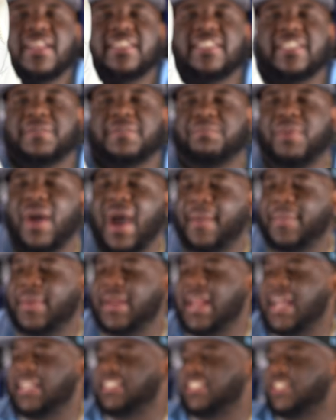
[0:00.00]
just
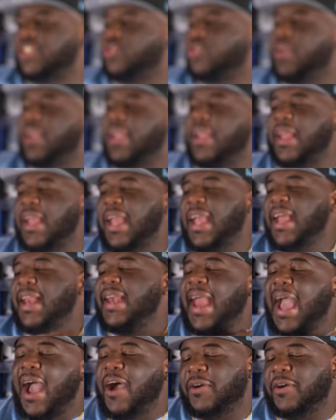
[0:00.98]
popping out your screen.
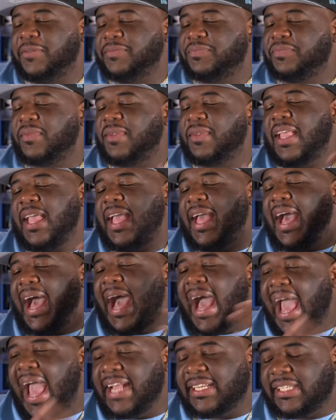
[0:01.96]
Now,
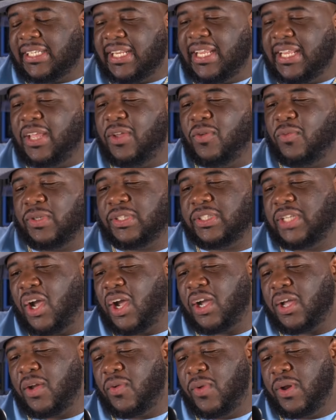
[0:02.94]
I actually was
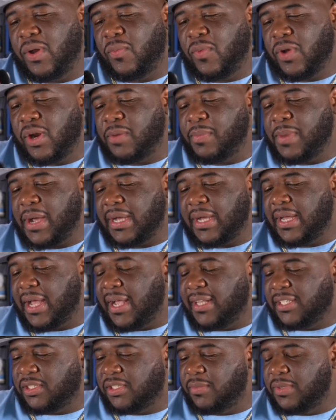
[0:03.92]
talking with one of my
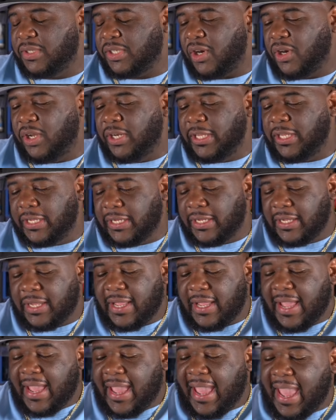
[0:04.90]
customers early,
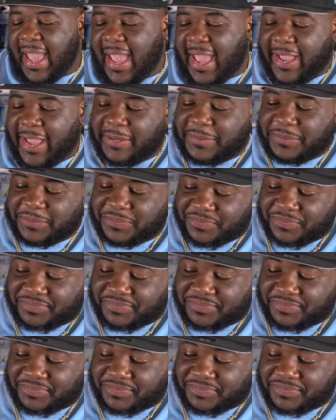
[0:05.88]
and